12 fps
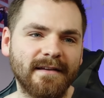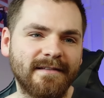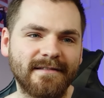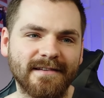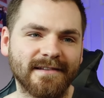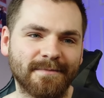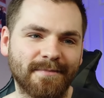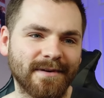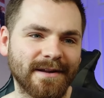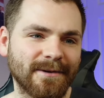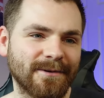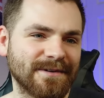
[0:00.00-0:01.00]
It's just
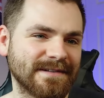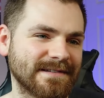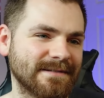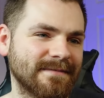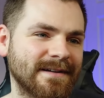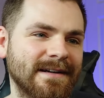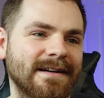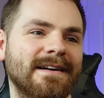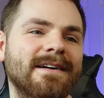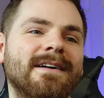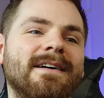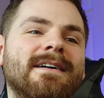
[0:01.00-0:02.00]
pretty awesome.
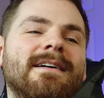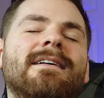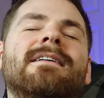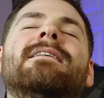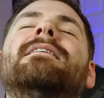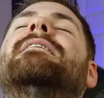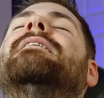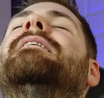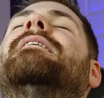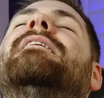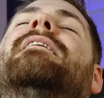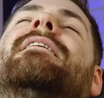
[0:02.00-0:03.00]

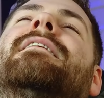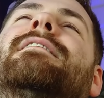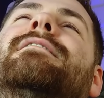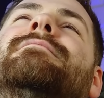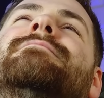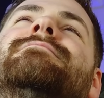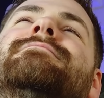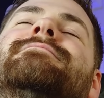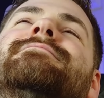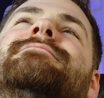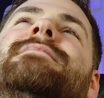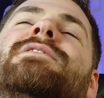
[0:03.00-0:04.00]
Oh,
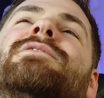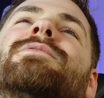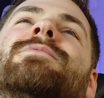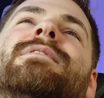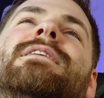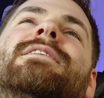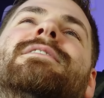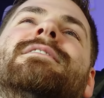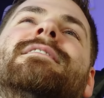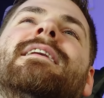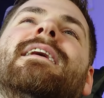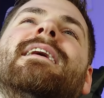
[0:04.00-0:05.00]
this is a really
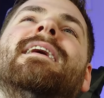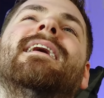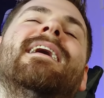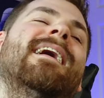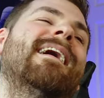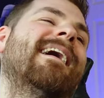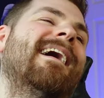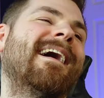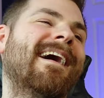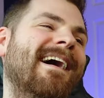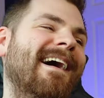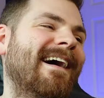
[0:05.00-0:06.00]
good day.
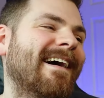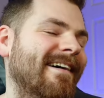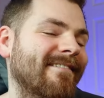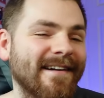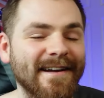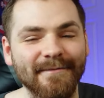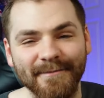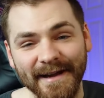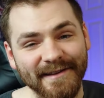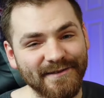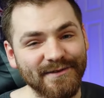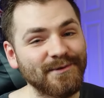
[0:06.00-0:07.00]
we
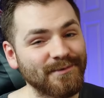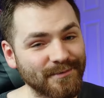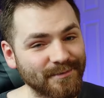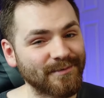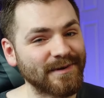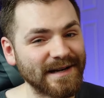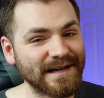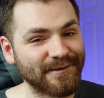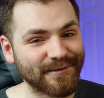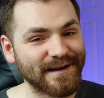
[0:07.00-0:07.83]
had two really,